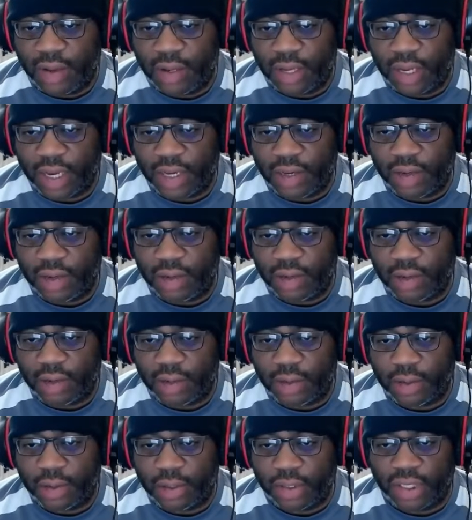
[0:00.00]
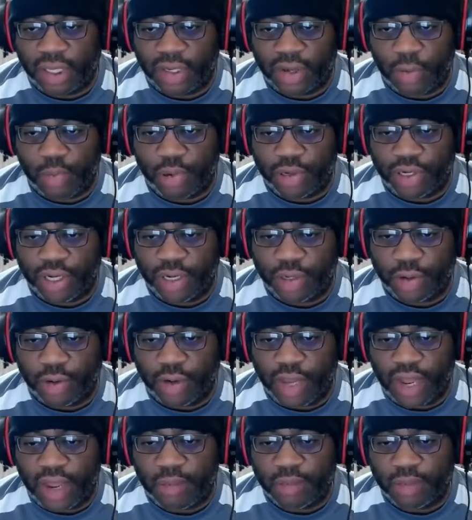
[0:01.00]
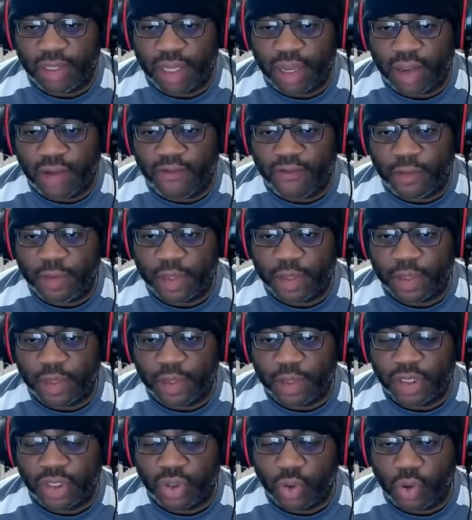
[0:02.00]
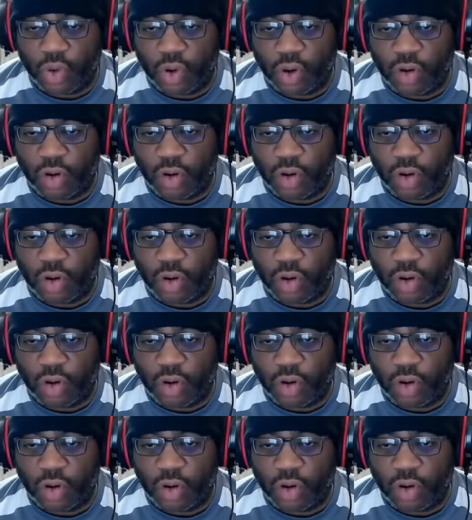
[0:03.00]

It looks like on particular games from the store,